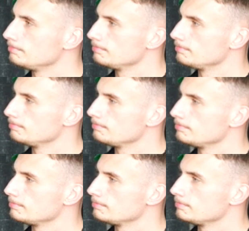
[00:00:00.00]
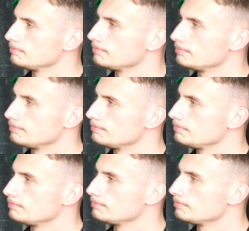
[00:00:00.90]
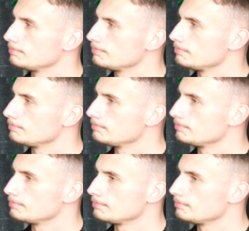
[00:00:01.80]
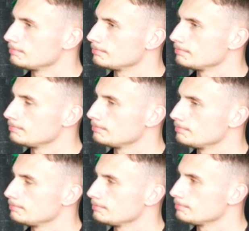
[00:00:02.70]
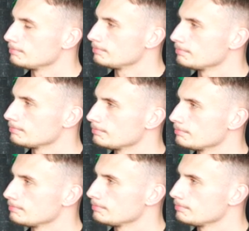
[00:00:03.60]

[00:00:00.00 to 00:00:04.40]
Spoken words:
(not speaking)